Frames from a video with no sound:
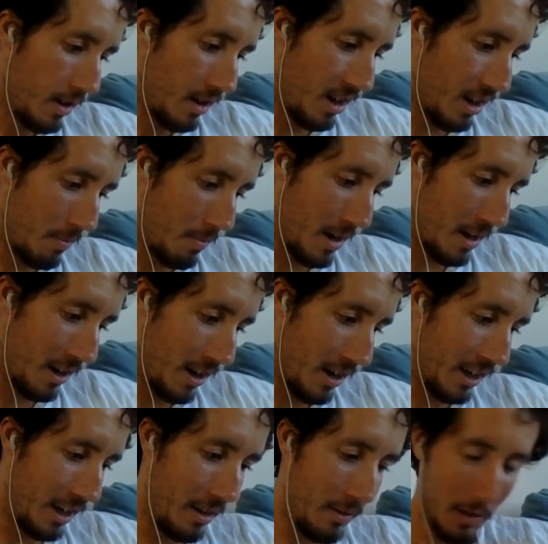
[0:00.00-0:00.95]
Oh man,
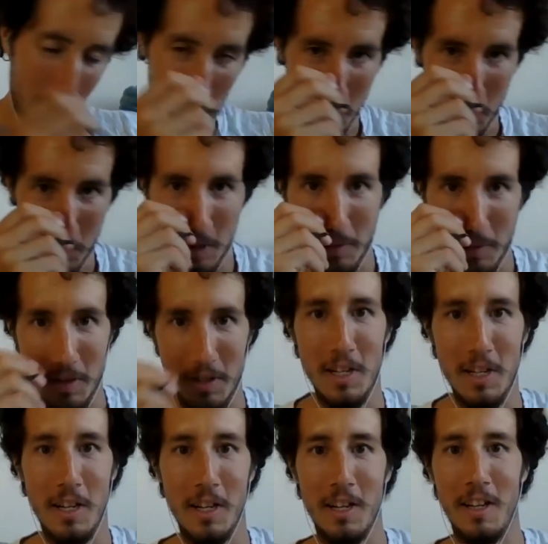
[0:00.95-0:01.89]
I could have a whole different
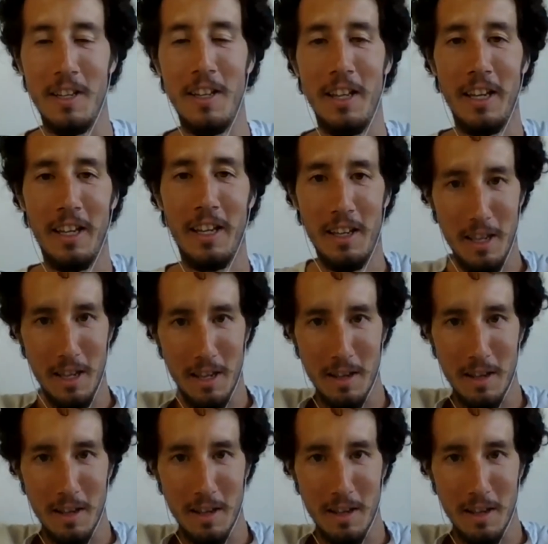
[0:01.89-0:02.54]
talk on, like,